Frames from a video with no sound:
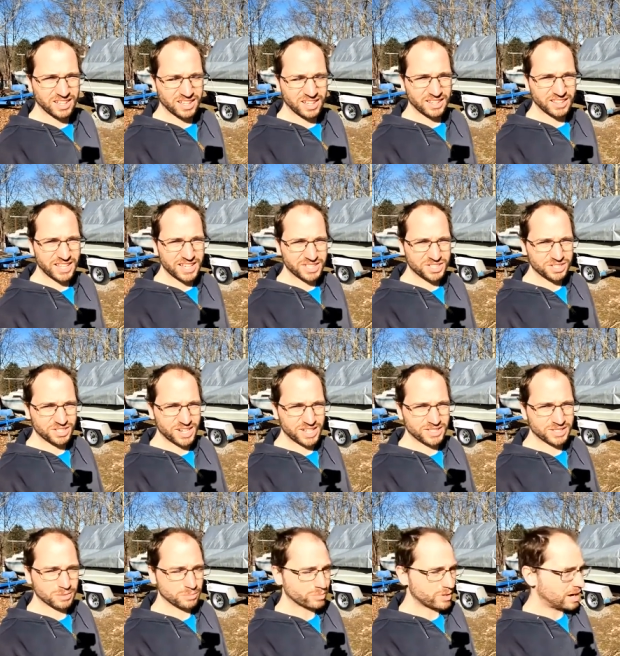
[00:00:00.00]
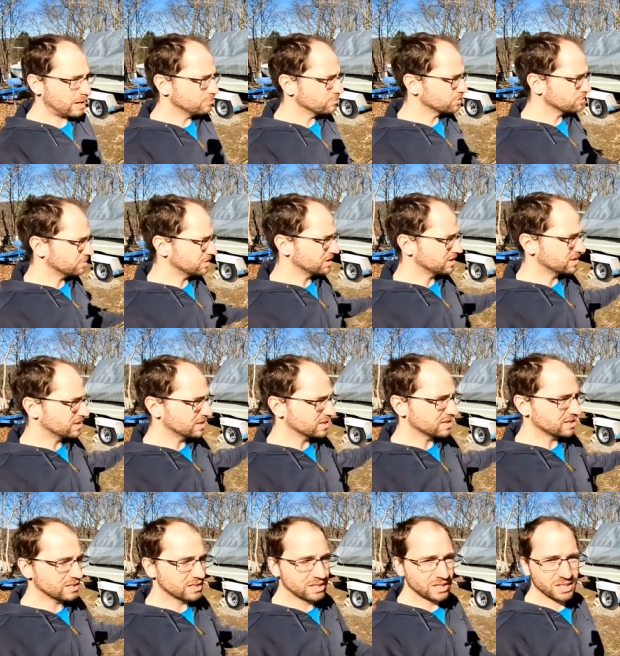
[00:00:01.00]
Uh, last year I had some problems with
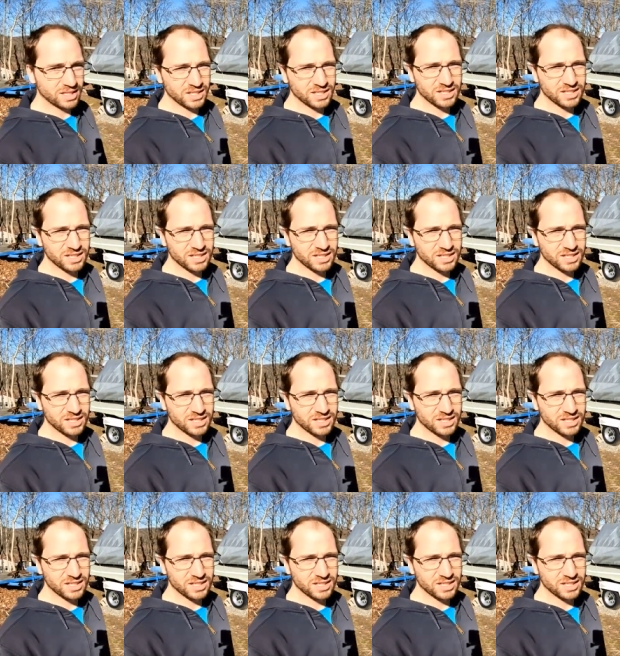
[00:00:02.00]
the